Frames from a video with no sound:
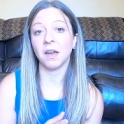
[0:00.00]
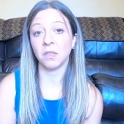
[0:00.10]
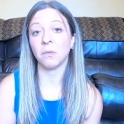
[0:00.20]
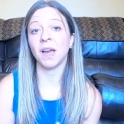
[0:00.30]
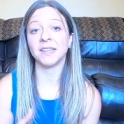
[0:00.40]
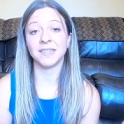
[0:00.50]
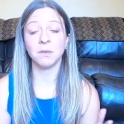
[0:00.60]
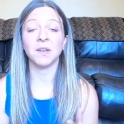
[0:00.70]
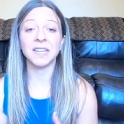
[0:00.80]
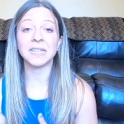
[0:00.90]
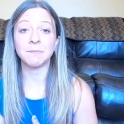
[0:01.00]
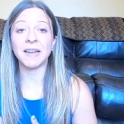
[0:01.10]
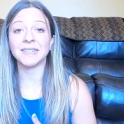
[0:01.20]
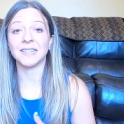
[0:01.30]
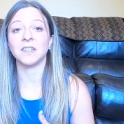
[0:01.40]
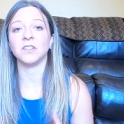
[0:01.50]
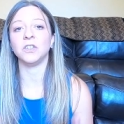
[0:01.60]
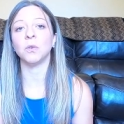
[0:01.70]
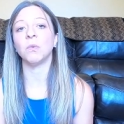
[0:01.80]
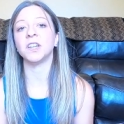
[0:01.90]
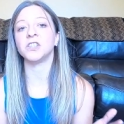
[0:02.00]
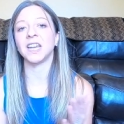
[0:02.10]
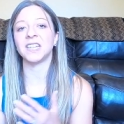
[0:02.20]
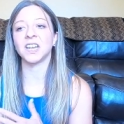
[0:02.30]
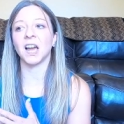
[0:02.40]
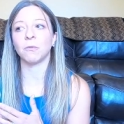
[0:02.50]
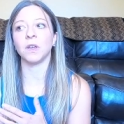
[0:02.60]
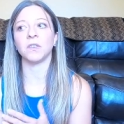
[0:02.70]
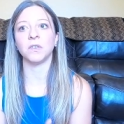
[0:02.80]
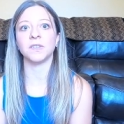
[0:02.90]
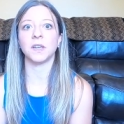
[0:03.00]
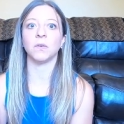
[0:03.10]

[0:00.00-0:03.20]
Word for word: Otherwise, they will expect it. You don't want to change halfway through and say,